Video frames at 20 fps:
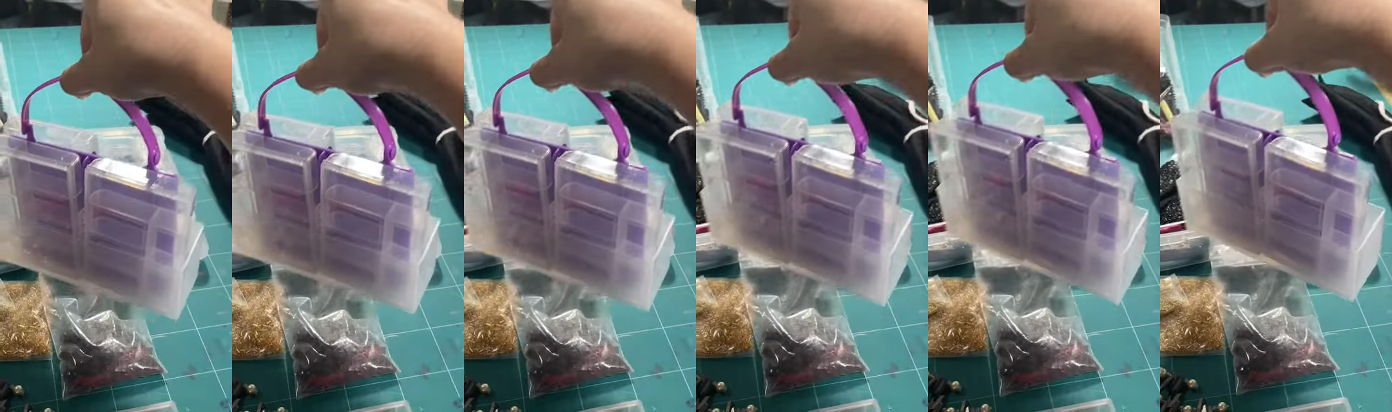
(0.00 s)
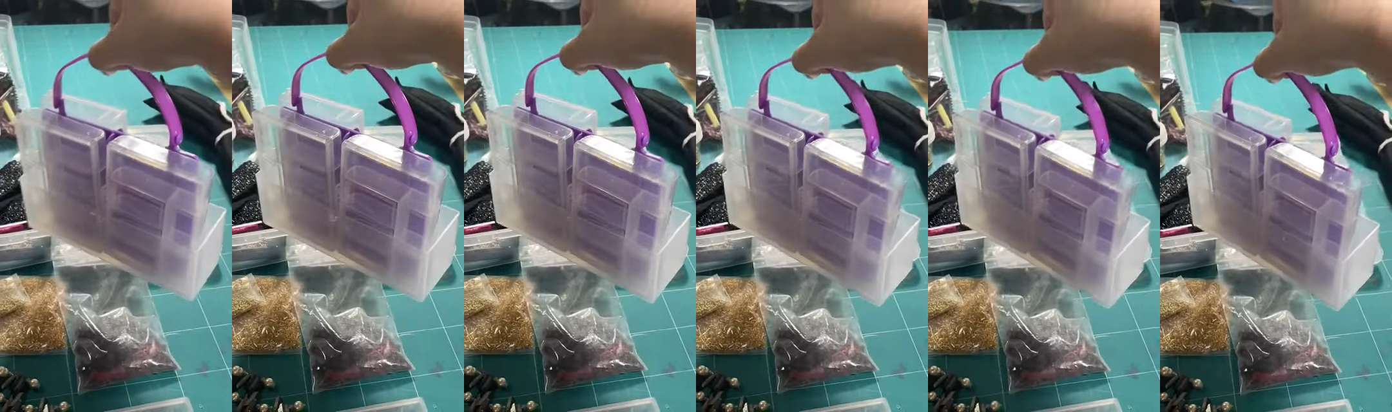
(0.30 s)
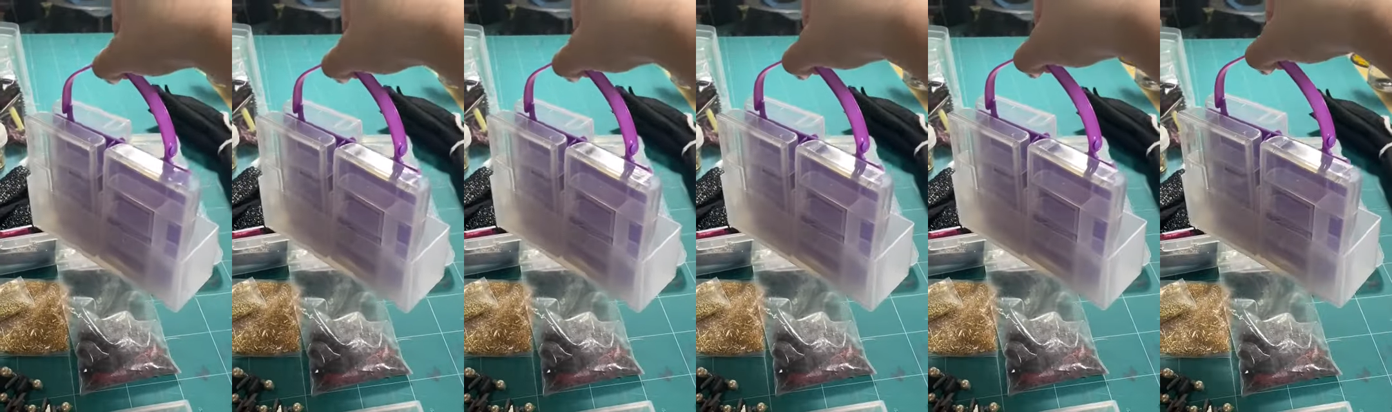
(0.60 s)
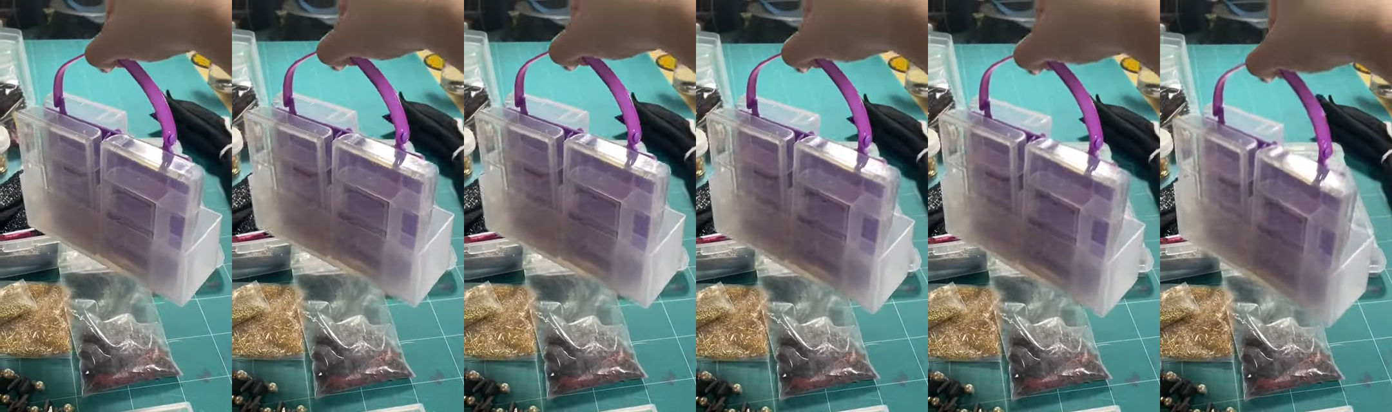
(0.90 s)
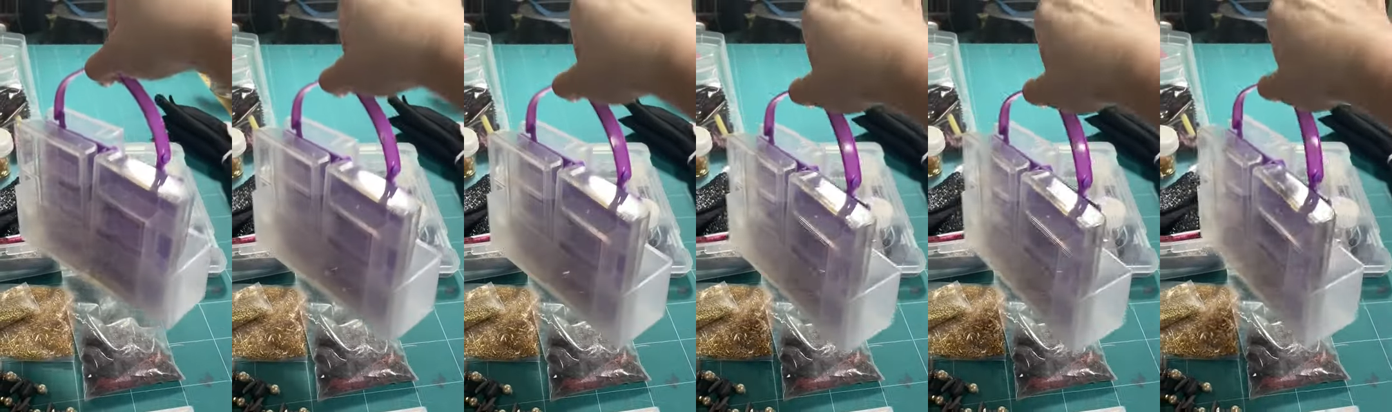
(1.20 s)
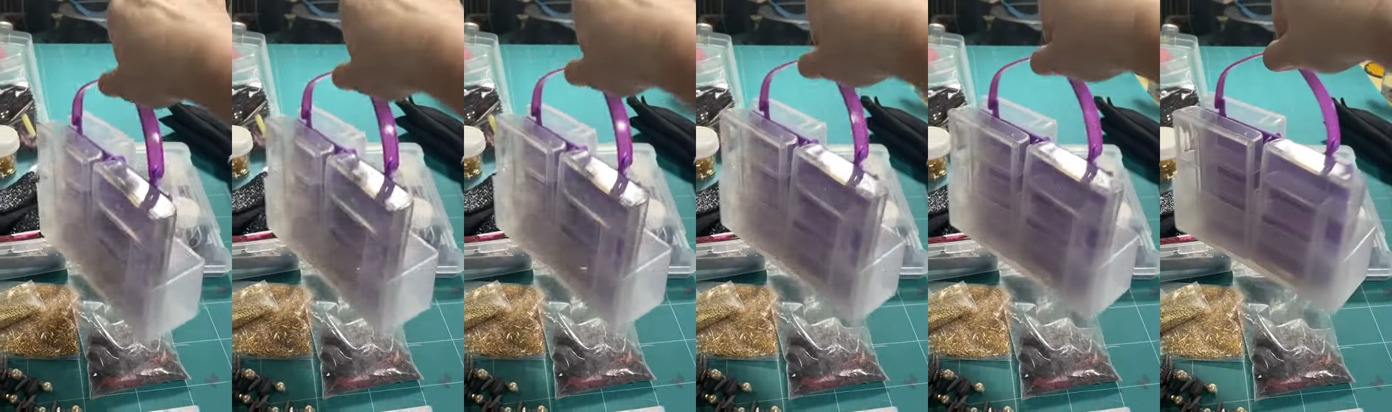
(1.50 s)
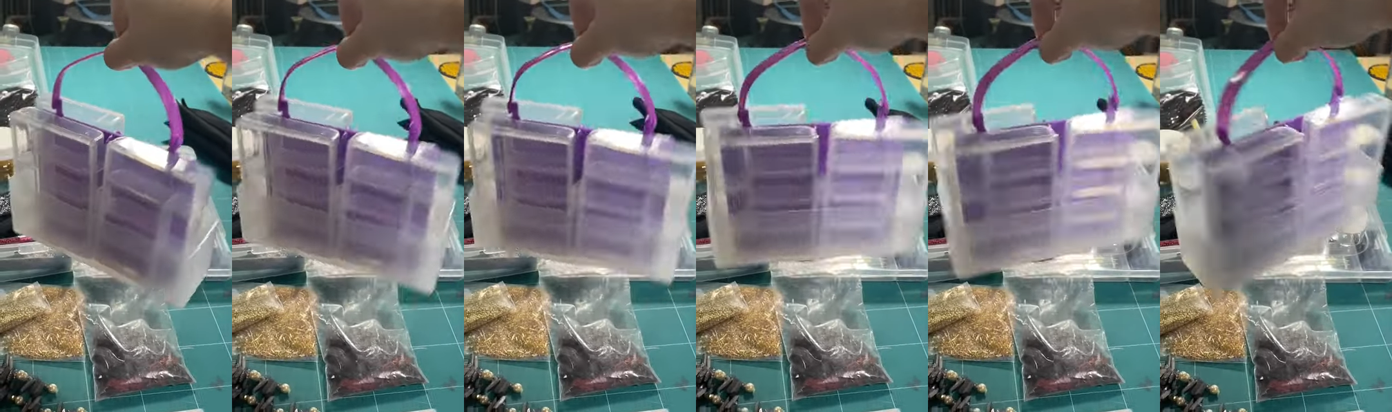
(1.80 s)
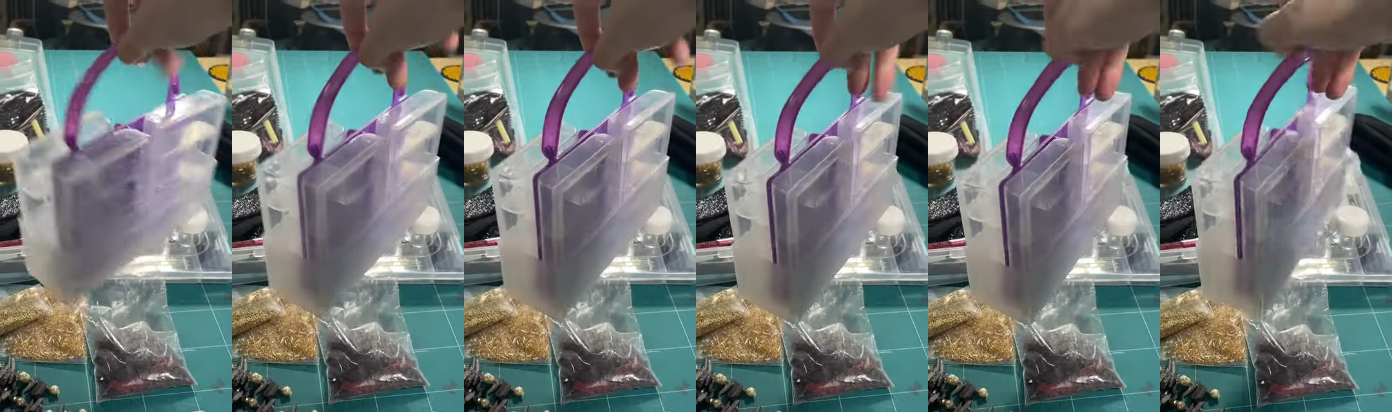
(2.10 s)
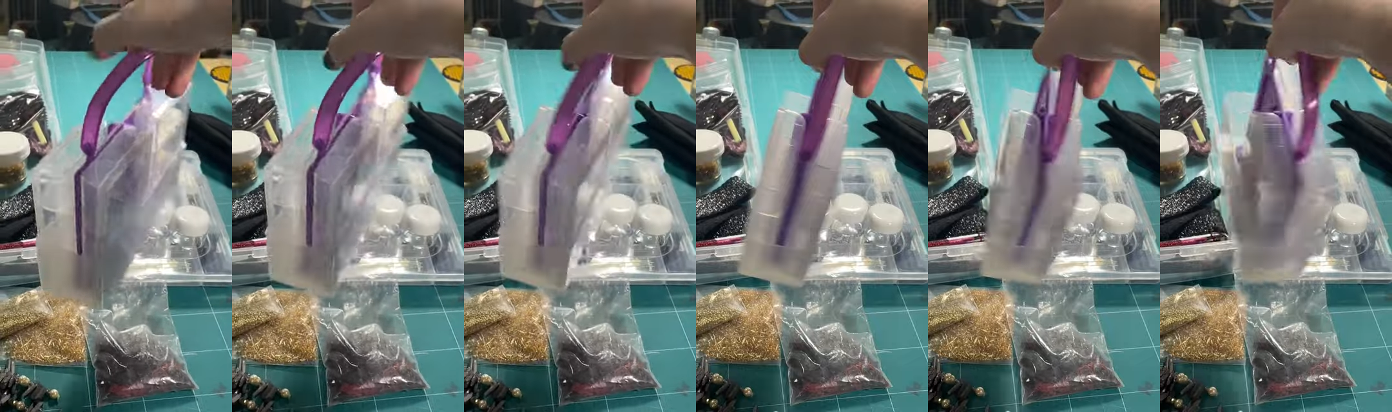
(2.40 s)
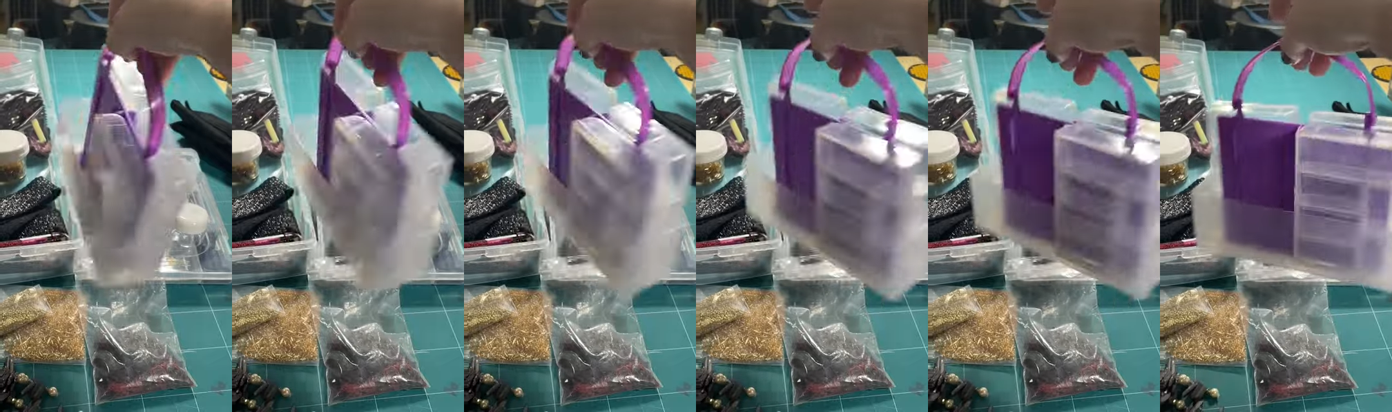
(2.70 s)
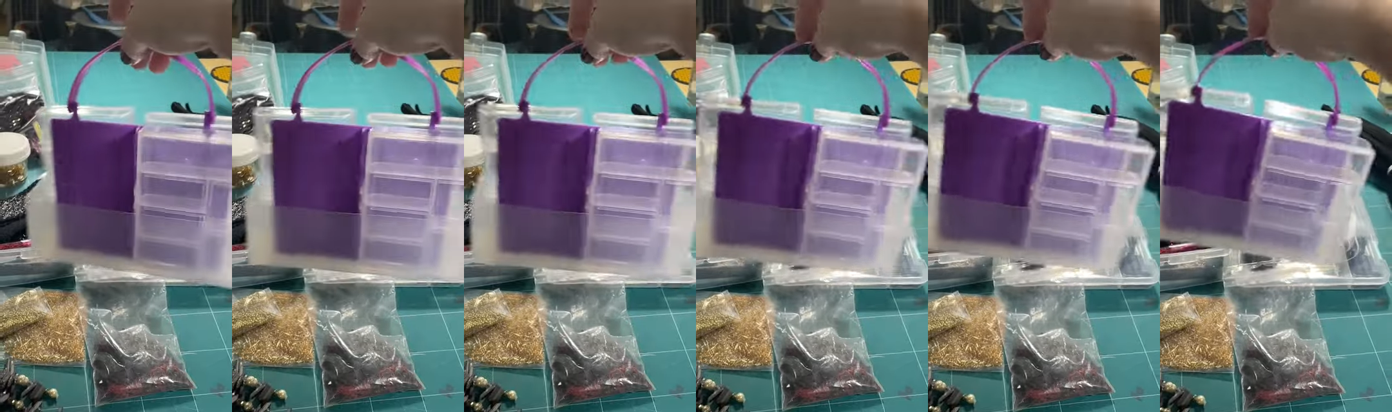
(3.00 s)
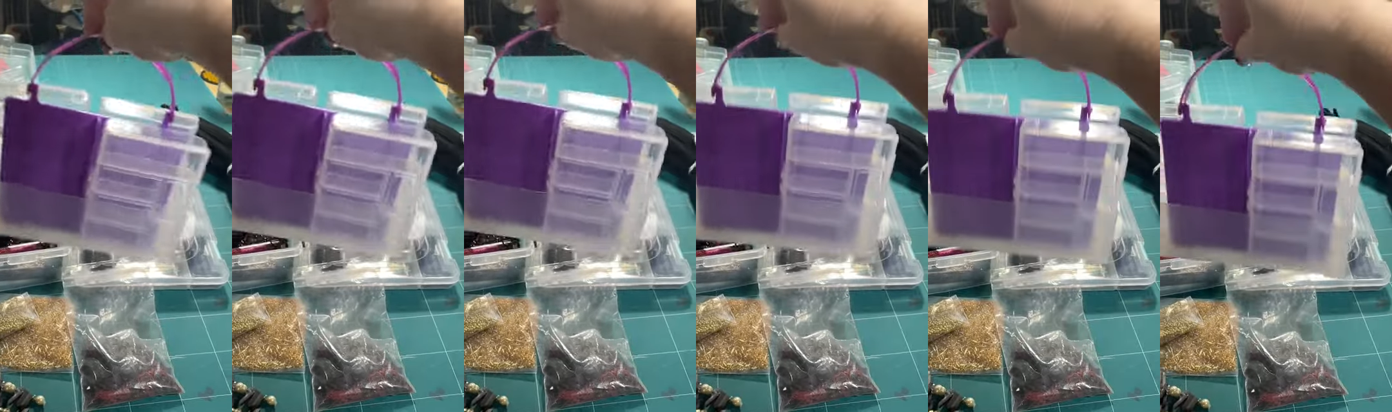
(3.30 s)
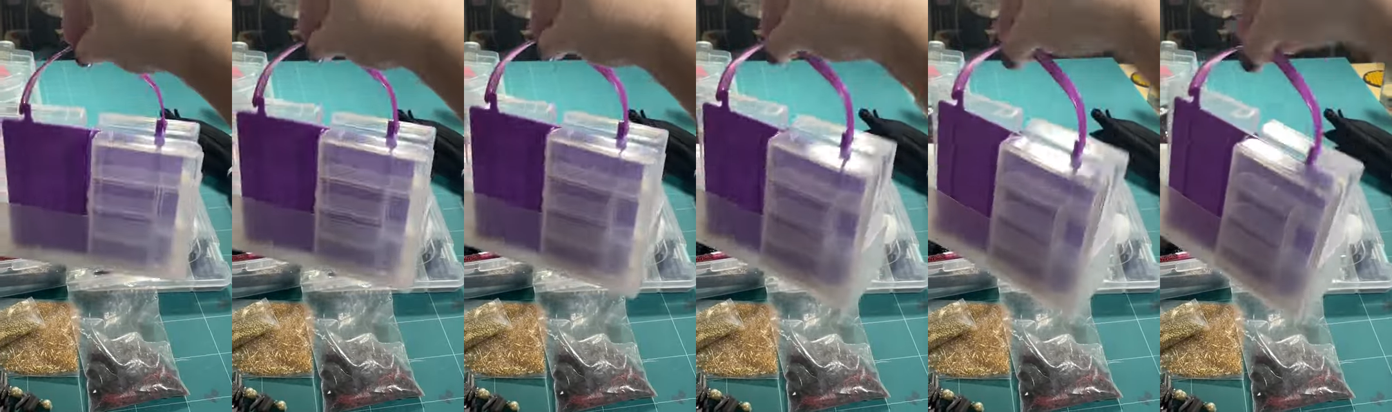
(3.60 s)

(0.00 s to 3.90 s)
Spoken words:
No face is visible, so there are no lips to read.